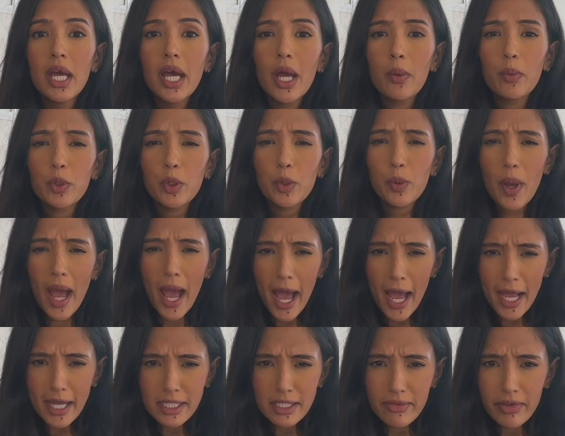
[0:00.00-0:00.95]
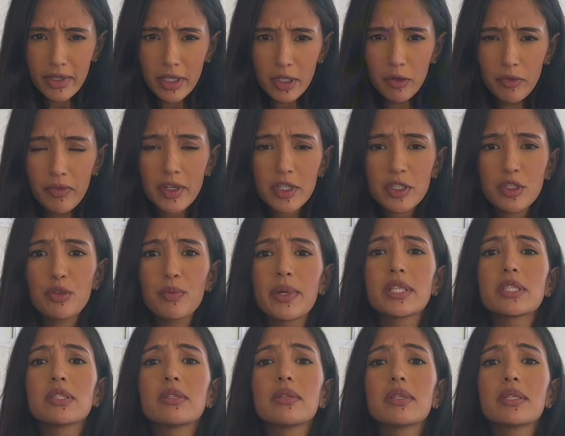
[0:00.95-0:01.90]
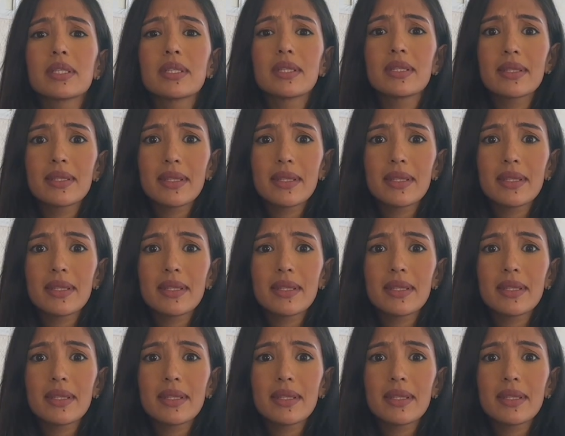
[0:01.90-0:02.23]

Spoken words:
and when you activate your facial muscles,